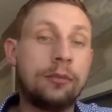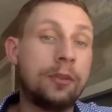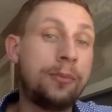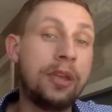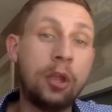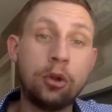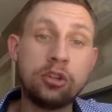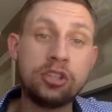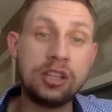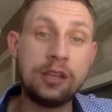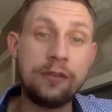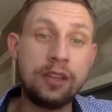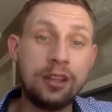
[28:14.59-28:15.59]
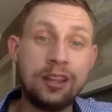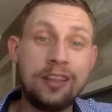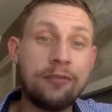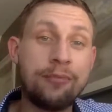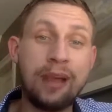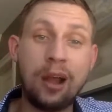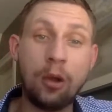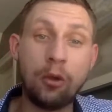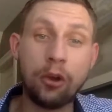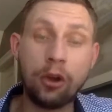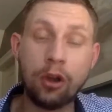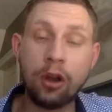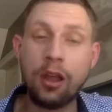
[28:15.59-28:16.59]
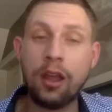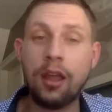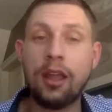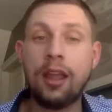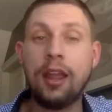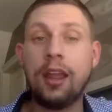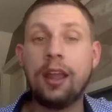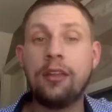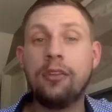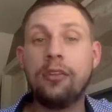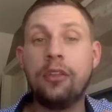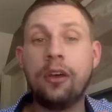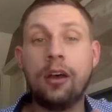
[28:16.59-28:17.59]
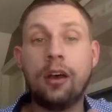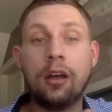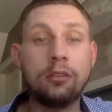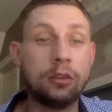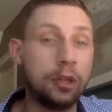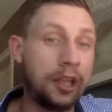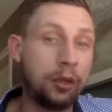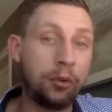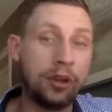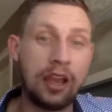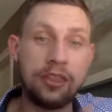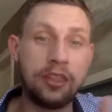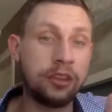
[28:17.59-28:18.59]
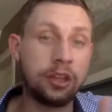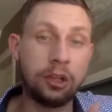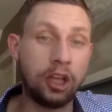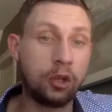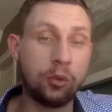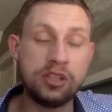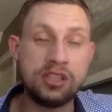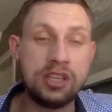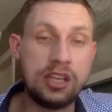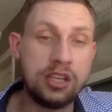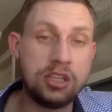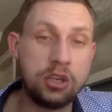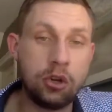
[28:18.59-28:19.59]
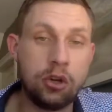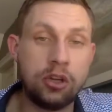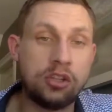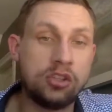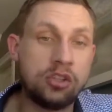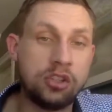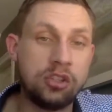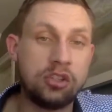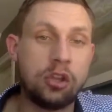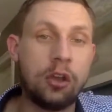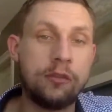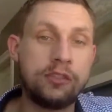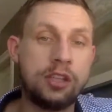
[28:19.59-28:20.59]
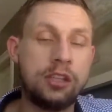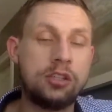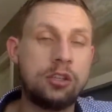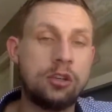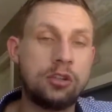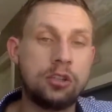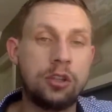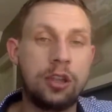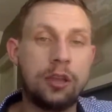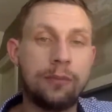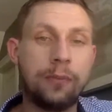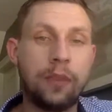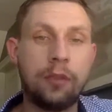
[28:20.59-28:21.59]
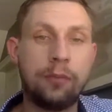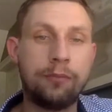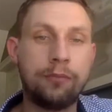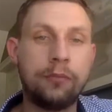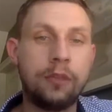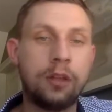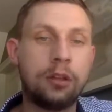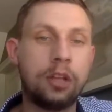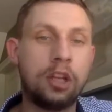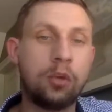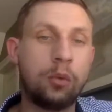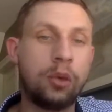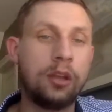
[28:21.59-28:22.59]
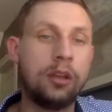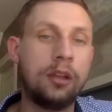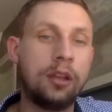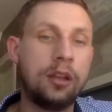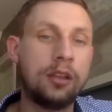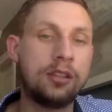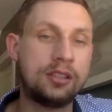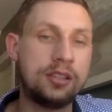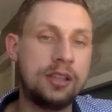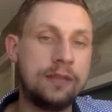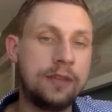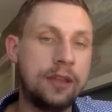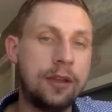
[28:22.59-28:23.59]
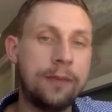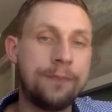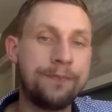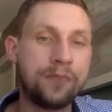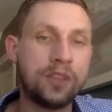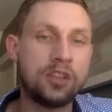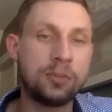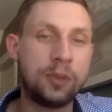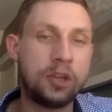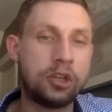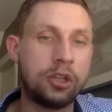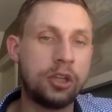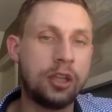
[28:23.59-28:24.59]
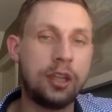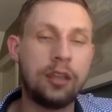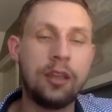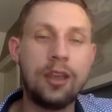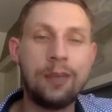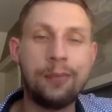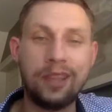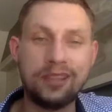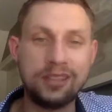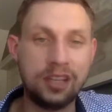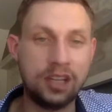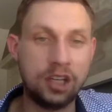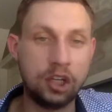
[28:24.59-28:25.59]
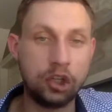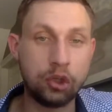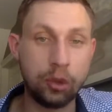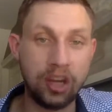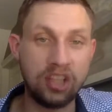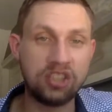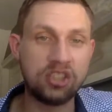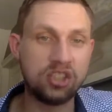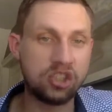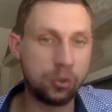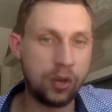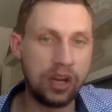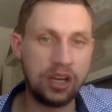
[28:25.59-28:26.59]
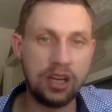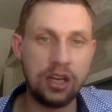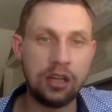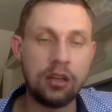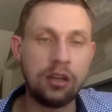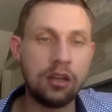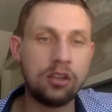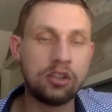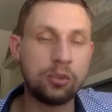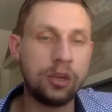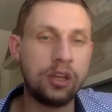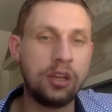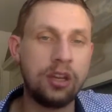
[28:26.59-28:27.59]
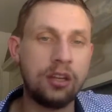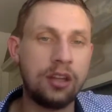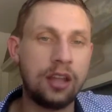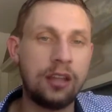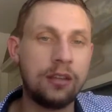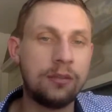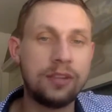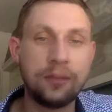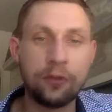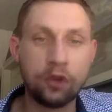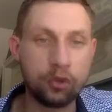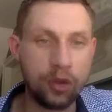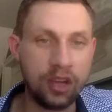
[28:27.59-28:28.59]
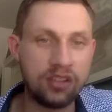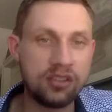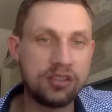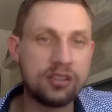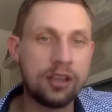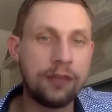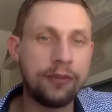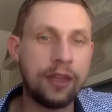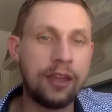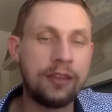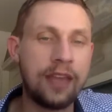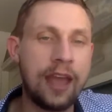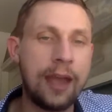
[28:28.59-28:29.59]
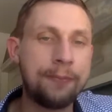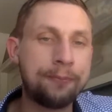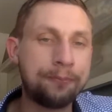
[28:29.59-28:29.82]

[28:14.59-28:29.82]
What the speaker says: pure stevia leaf powder and the liquid. I think the liquid's easier. It dissolves easier. So like a liquid stevia, especially like mixing into drinks and sweetening like different drinks and stuff like that.